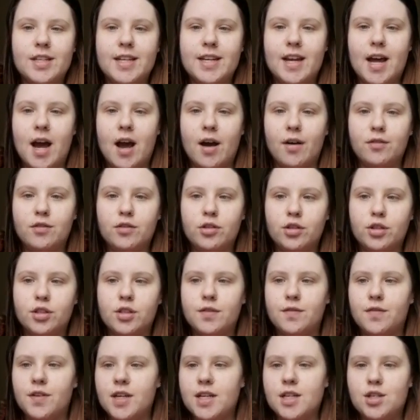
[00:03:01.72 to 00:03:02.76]
in after
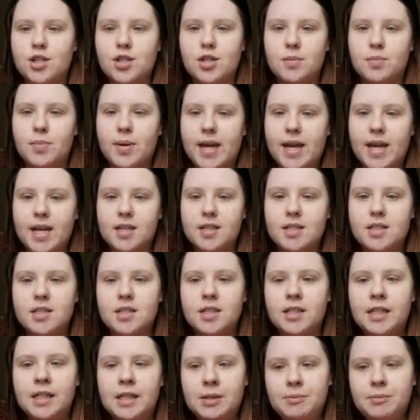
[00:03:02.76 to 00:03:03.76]
to finish the piece.